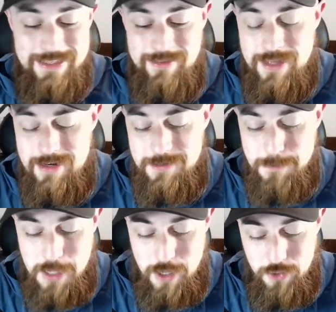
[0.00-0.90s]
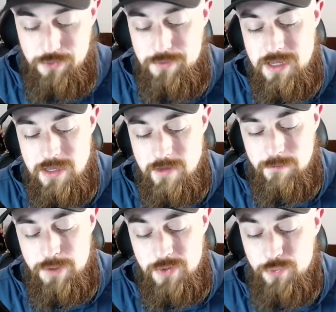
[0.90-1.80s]
That is my homie. He's
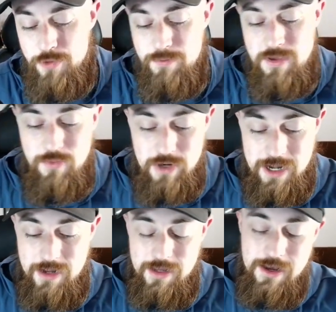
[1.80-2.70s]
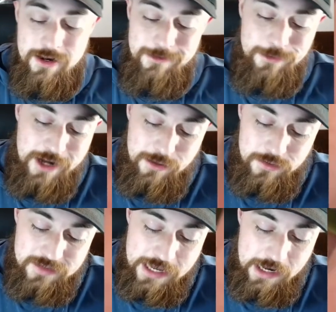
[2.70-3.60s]
been with me when I got him when I
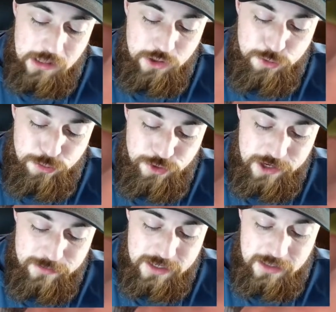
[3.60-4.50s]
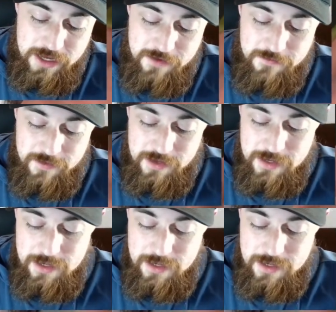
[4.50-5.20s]
was at a low point in my life.